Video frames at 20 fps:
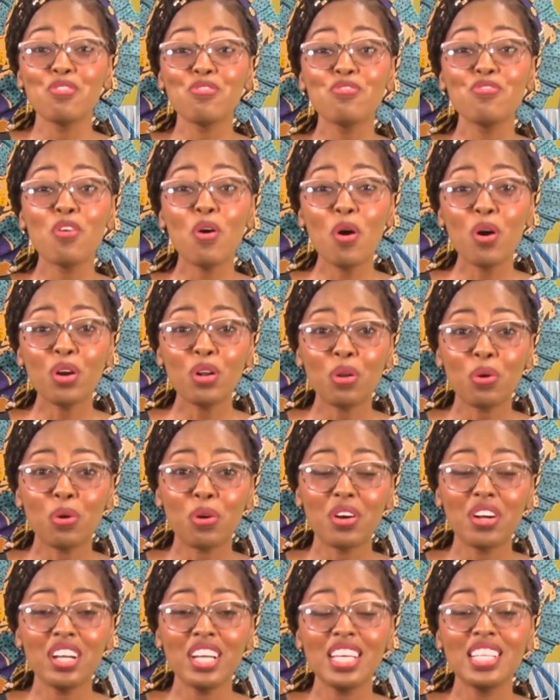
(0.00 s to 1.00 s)

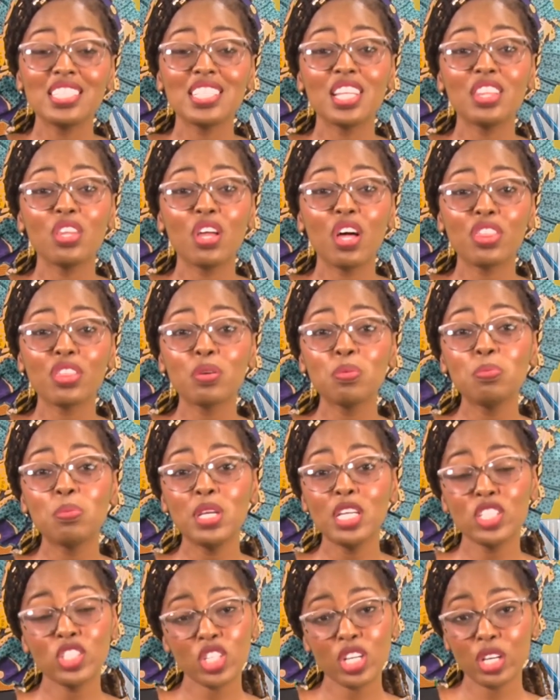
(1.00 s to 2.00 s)
Folklore is another
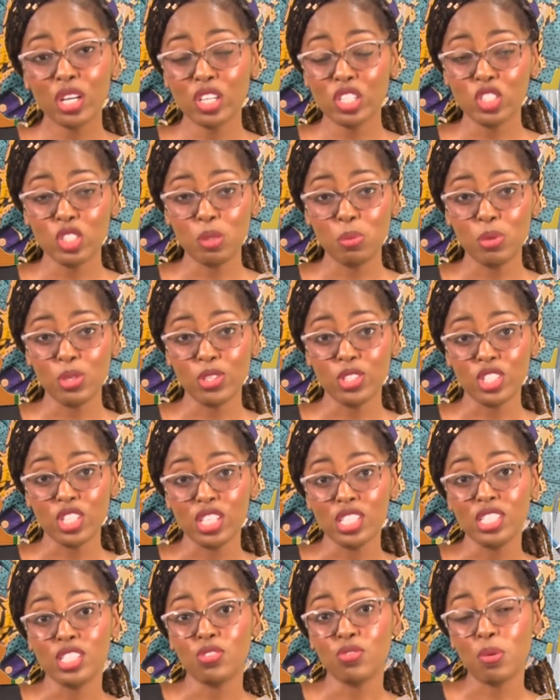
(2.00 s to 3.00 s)
major
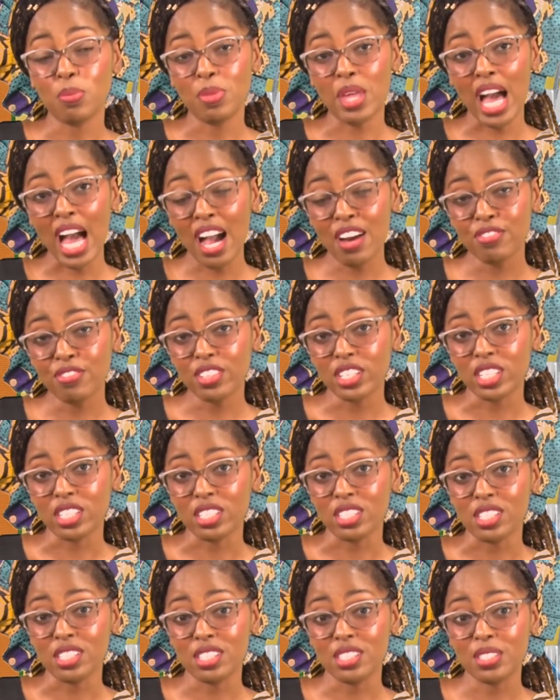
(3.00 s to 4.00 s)
contribution from the
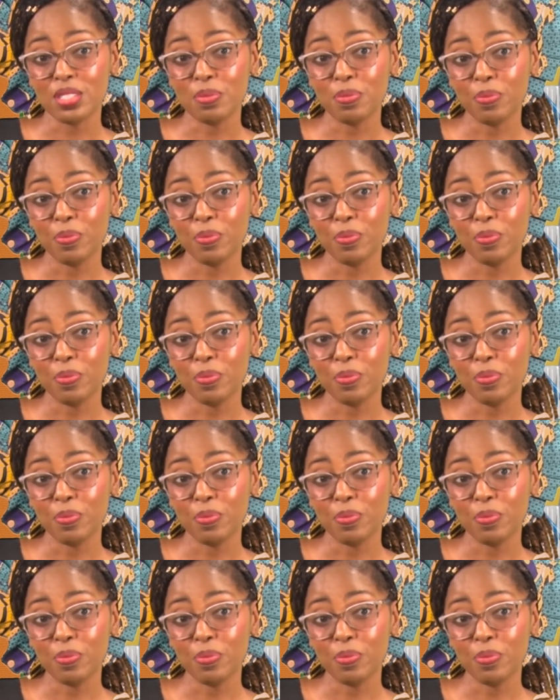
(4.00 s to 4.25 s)
Africans.